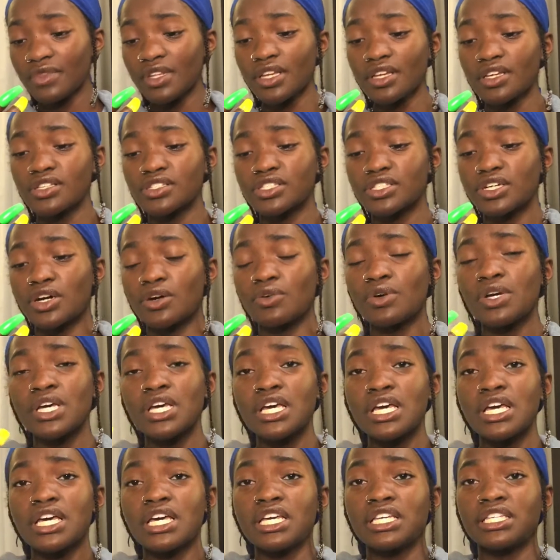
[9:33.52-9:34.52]
So
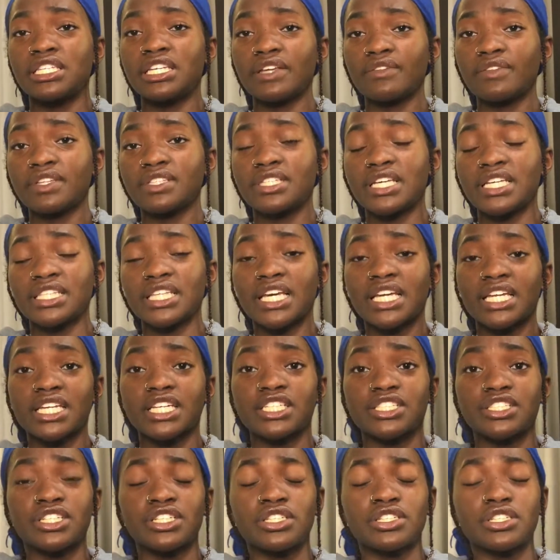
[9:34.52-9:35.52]
definitely take that
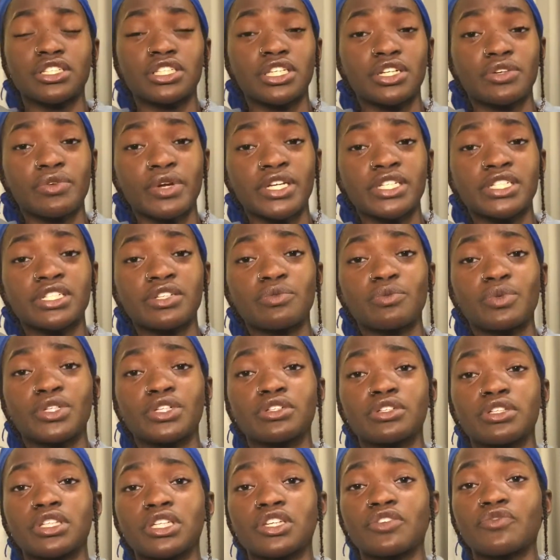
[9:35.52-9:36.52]
into consideration when
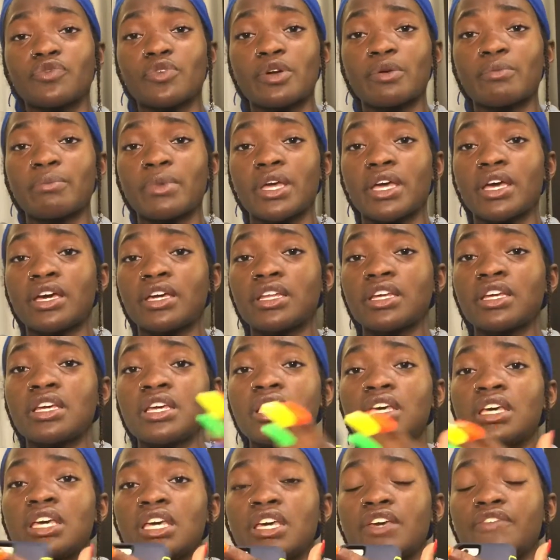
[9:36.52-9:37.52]
you're looking for a man.
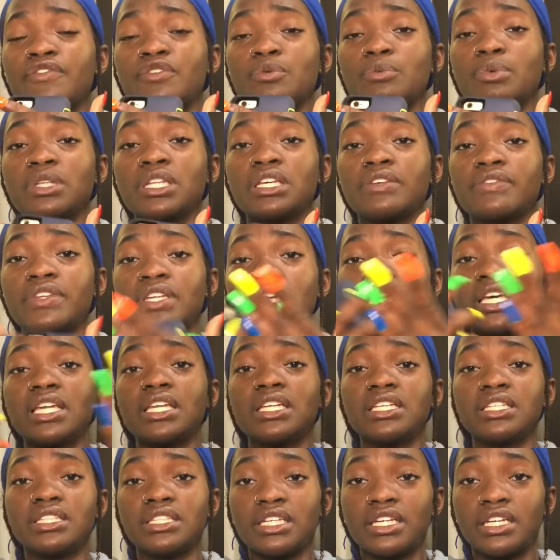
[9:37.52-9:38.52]
If you believe in
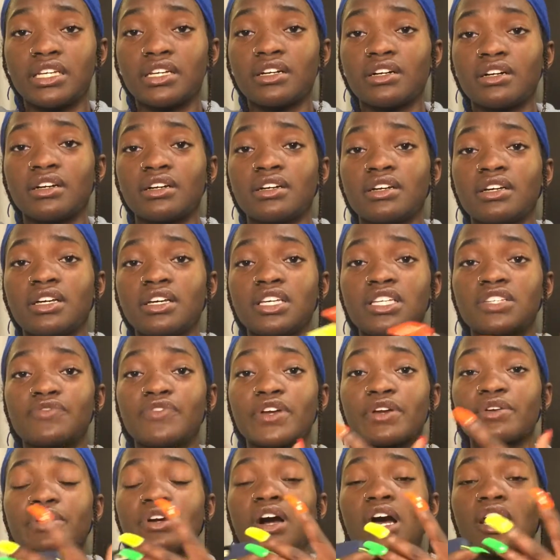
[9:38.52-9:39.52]
anything, it's
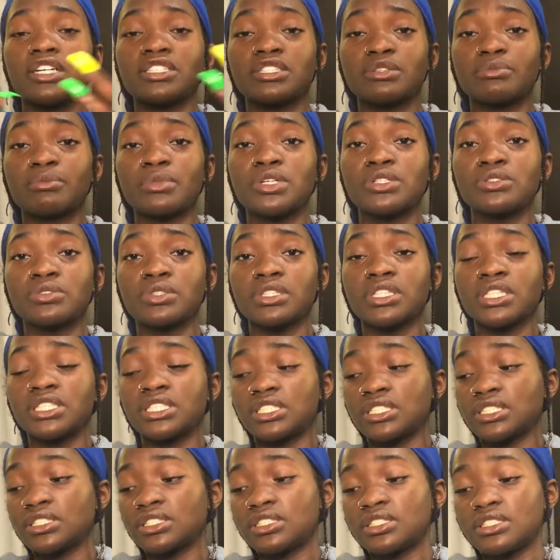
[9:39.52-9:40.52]
very hard to merge
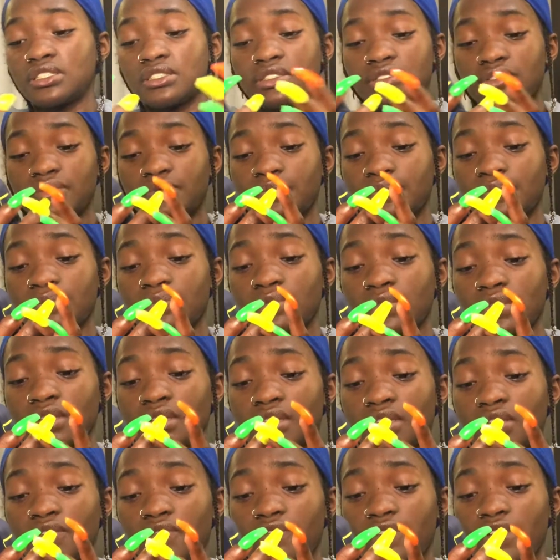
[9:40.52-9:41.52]
religions.
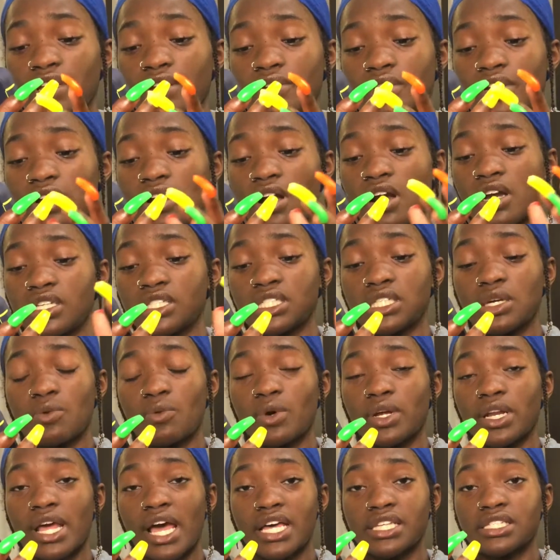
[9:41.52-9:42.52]
Very hard.
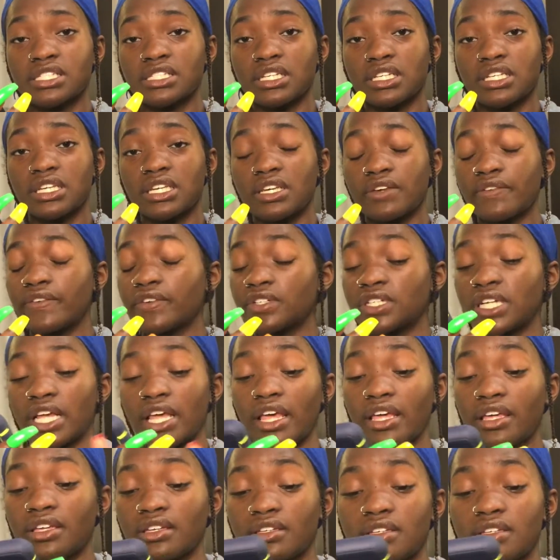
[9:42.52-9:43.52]
Someone has to give or take.